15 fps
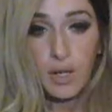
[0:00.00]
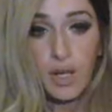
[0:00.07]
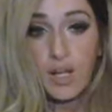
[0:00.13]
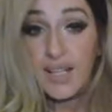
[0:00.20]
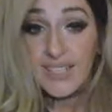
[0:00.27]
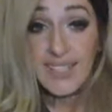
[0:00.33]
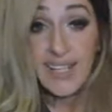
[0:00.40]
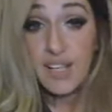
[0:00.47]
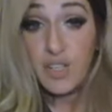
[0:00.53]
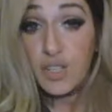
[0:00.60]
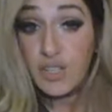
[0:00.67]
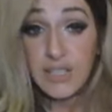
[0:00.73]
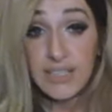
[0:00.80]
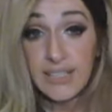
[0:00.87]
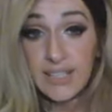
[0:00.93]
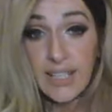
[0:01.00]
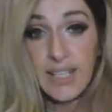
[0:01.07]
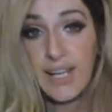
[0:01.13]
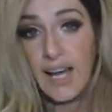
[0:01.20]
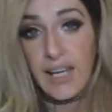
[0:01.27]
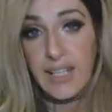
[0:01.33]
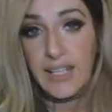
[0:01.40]
because he couldn't see it
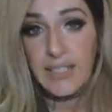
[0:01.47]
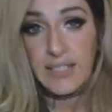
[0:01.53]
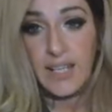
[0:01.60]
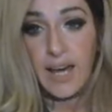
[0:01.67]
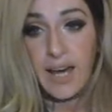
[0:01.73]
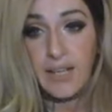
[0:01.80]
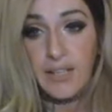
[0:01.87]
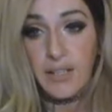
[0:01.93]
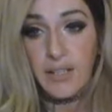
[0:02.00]
on his side.